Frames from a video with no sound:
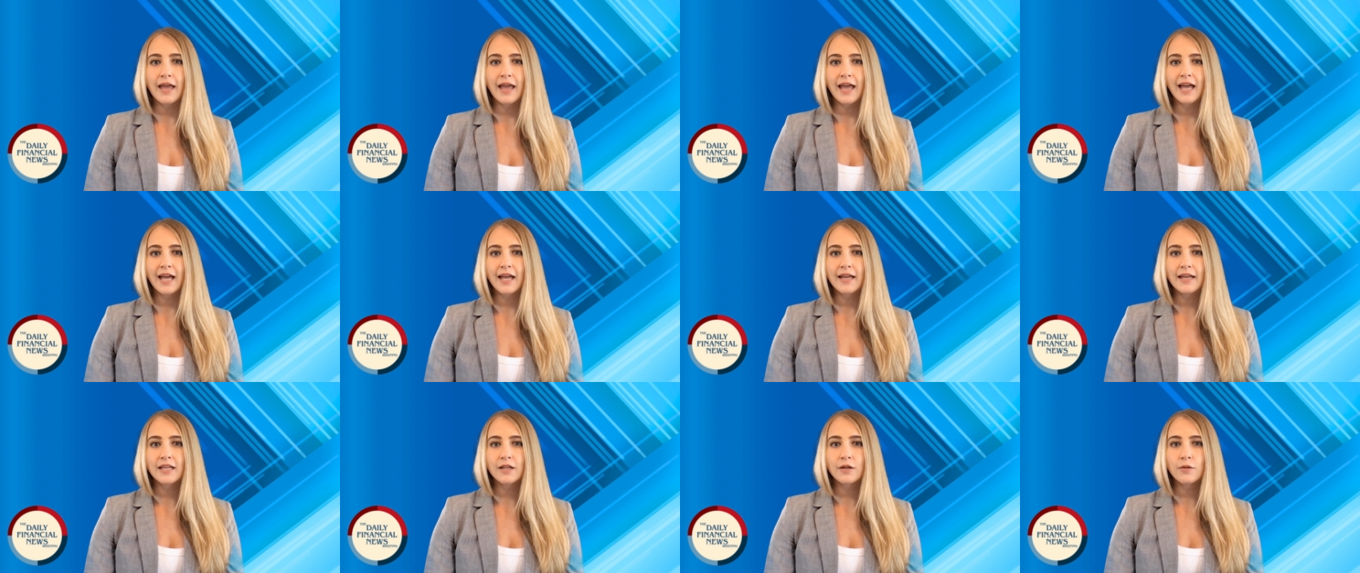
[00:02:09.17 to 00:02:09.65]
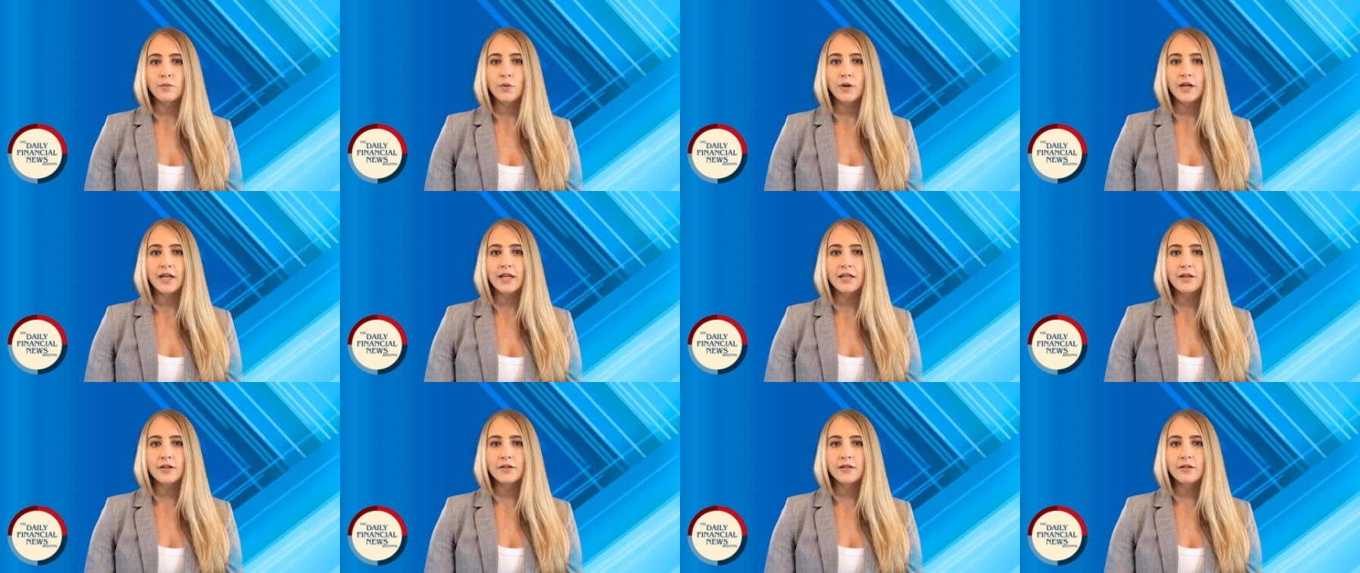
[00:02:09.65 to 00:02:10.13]
adding
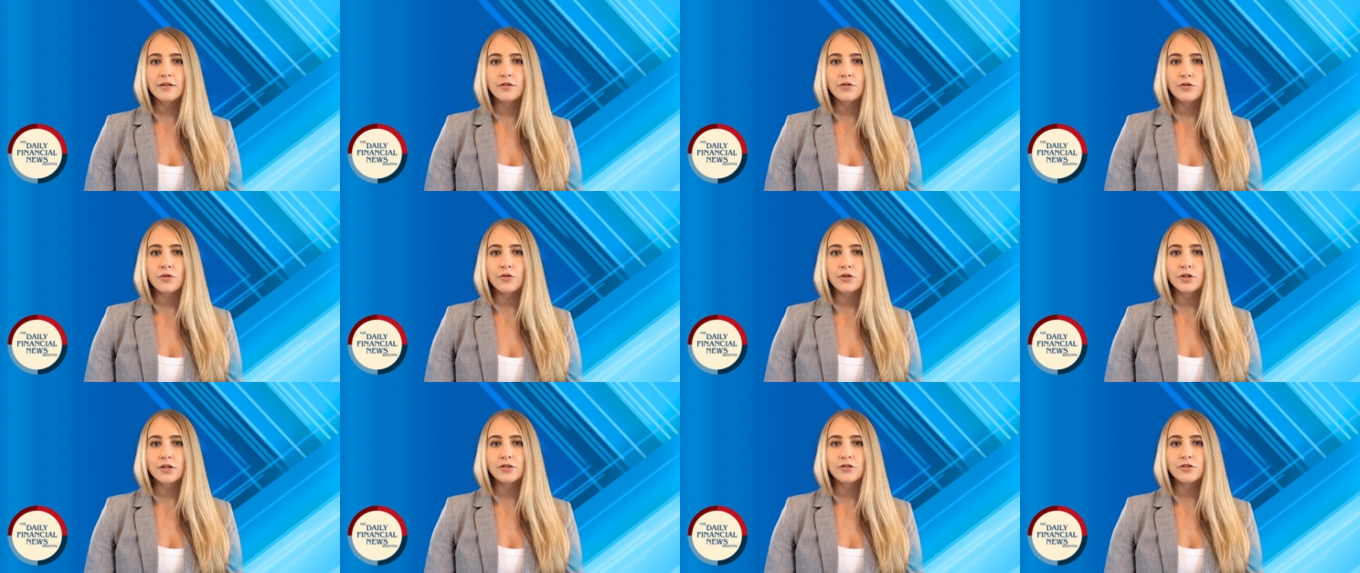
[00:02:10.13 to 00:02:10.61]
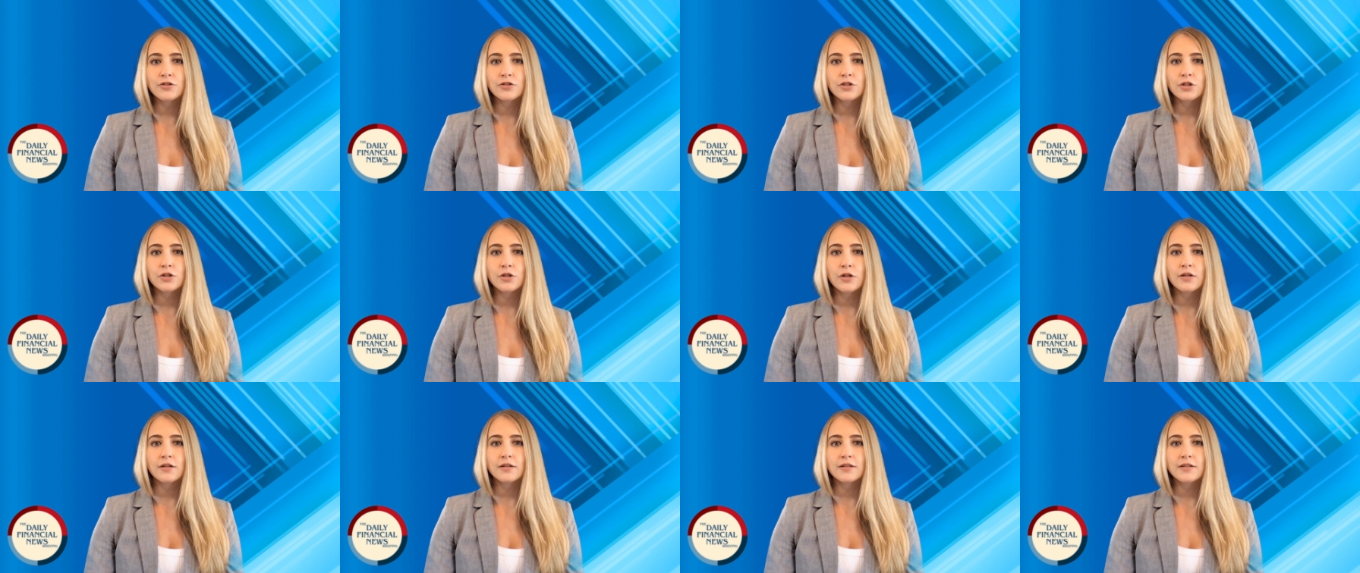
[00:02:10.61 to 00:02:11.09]
weight to
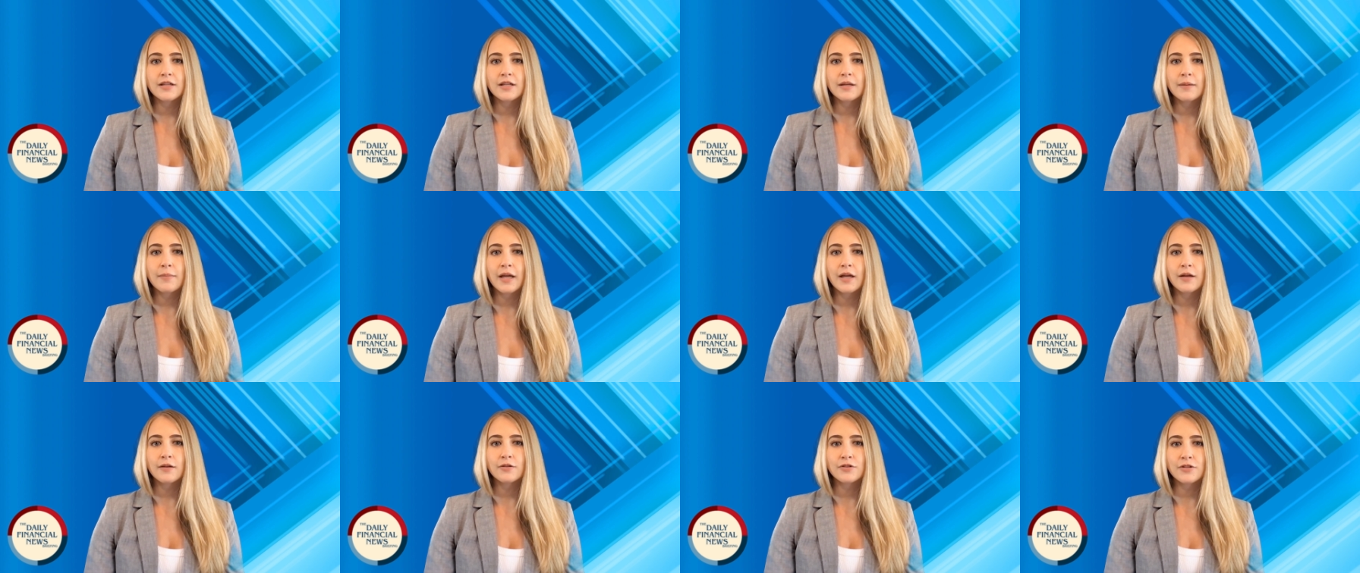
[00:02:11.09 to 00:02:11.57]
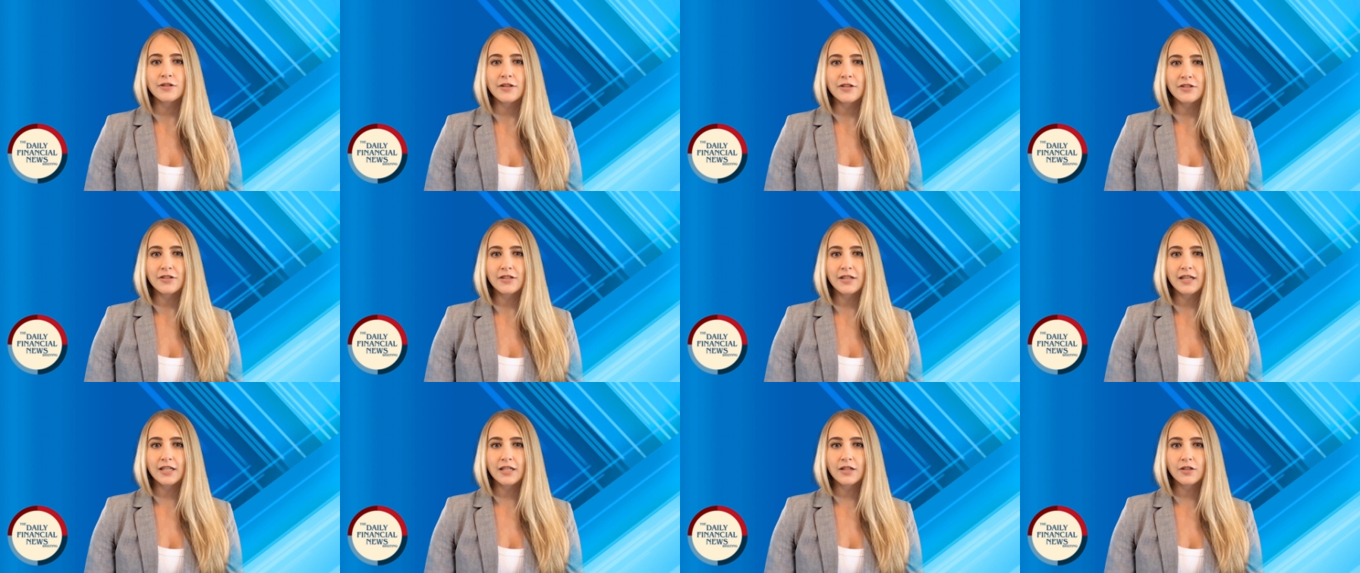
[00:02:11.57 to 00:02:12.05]
concerns about
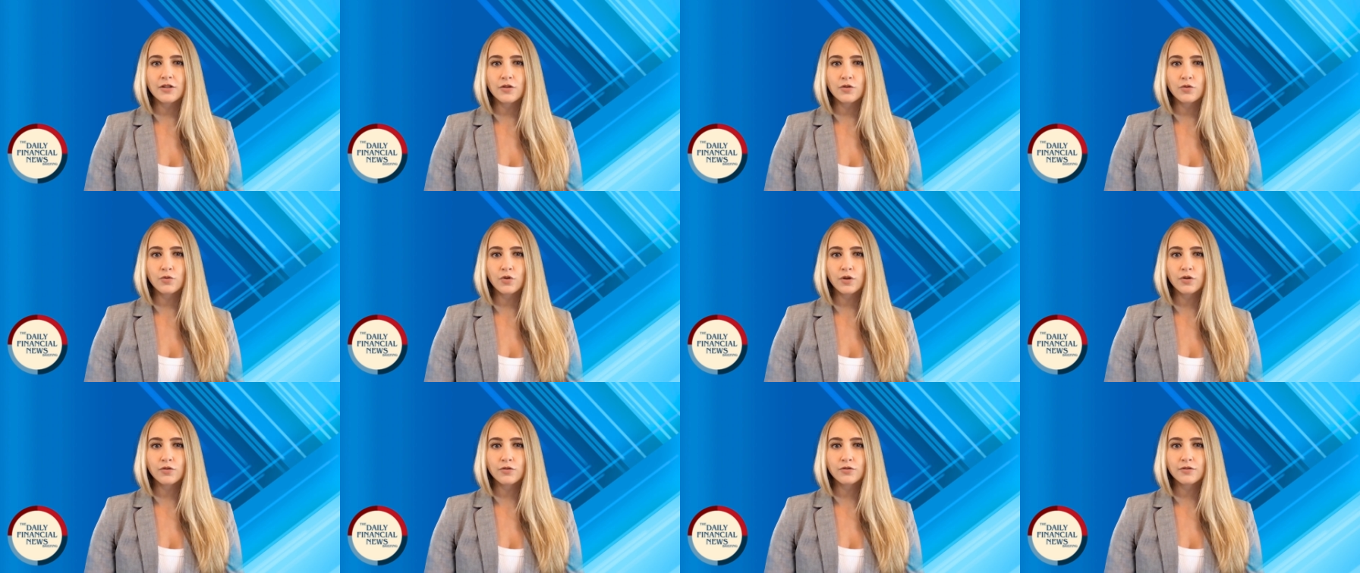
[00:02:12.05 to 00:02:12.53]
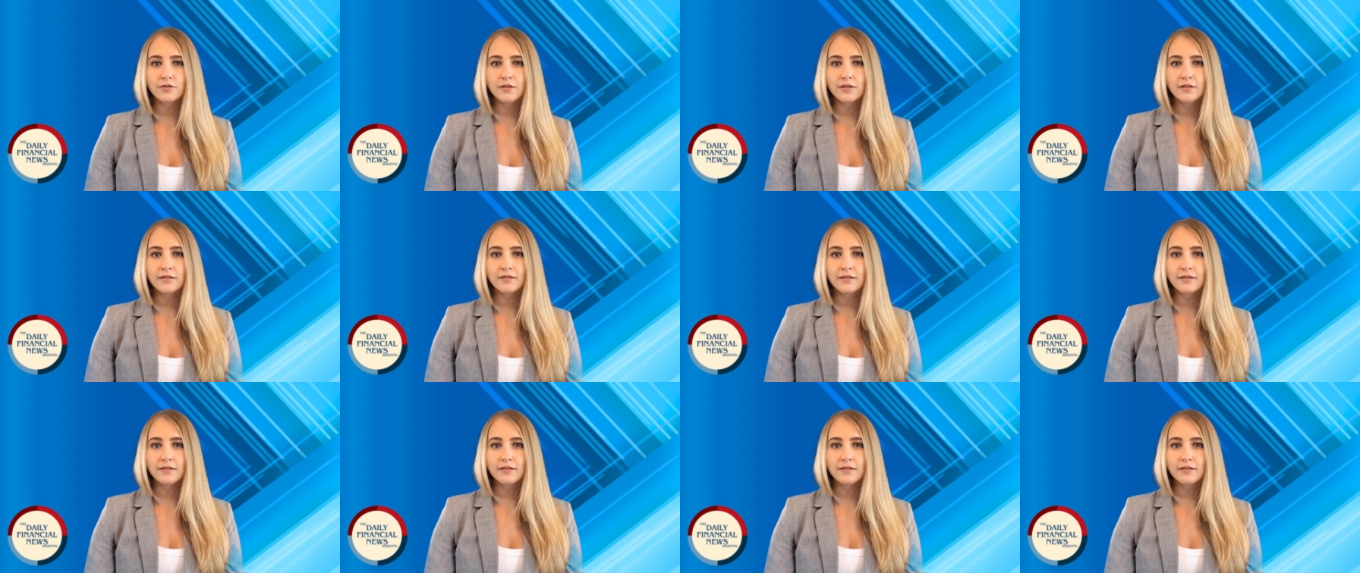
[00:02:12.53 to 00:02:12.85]
sustained growth.